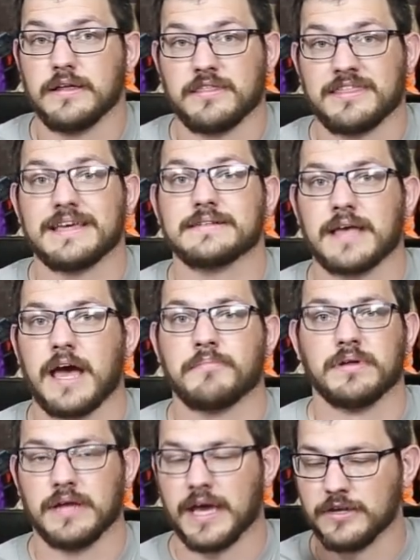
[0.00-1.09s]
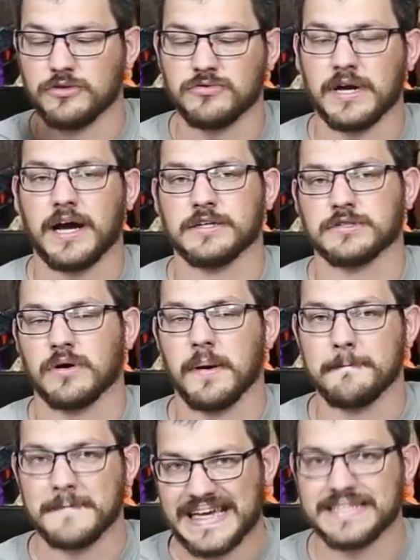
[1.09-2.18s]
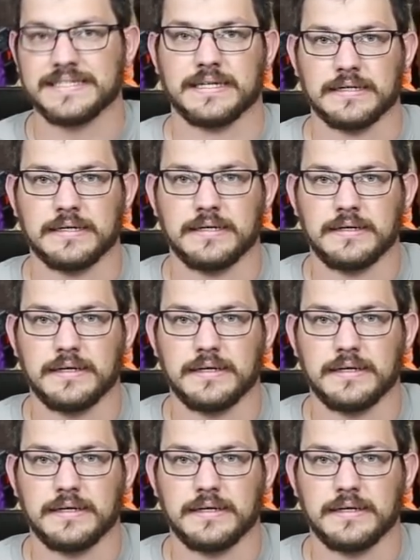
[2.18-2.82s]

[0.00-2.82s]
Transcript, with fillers: Things happen, and you guys are amazing.